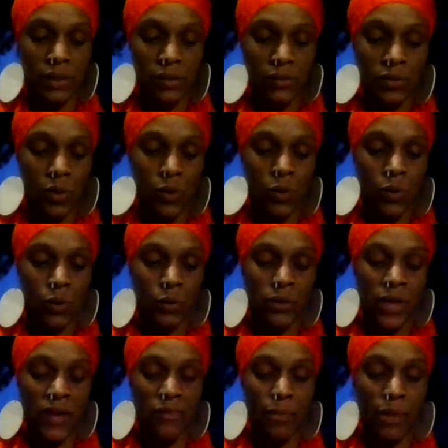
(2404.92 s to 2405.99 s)
So,
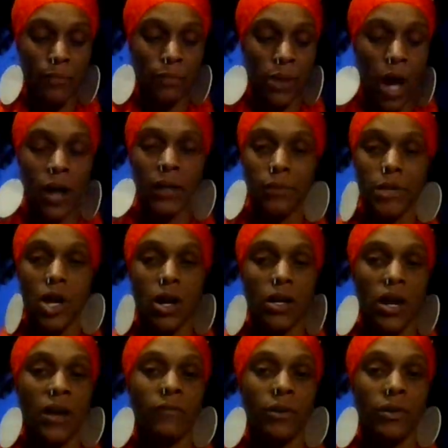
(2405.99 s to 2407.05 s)
they've been blocking me on
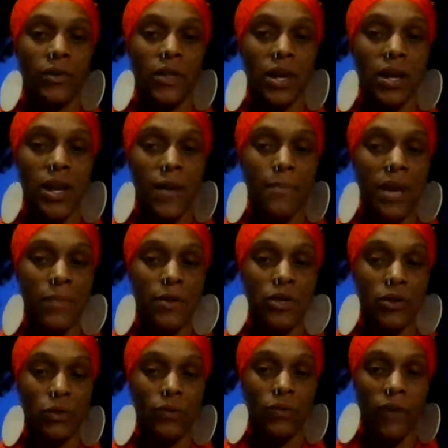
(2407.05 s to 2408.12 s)
everything, and maybe
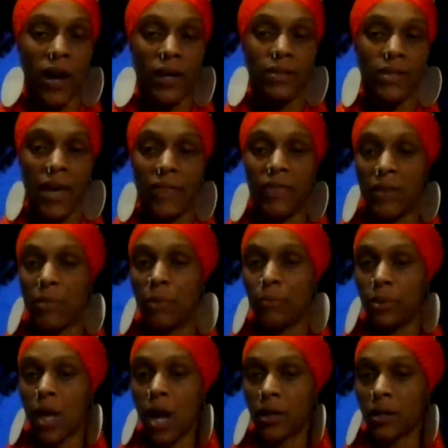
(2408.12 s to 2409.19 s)
you find that they've been
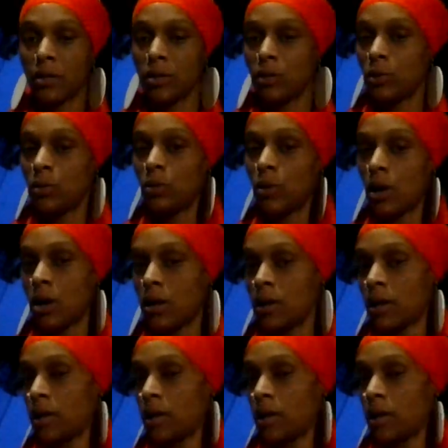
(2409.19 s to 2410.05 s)
blocking you on...